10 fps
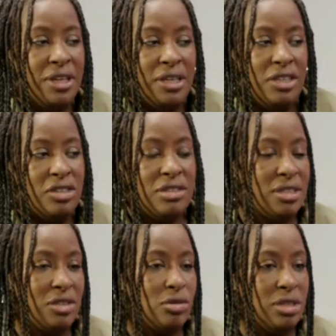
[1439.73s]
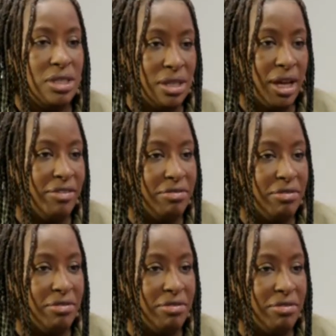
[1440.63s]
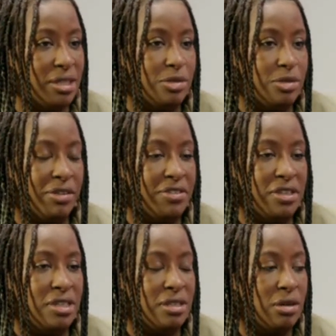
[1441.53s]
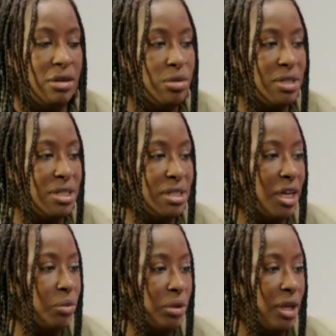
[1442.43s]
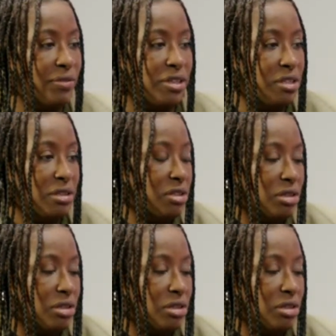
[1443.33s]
that he just seen all his life, really. His brothers, his uncles, his dad, whatever. This just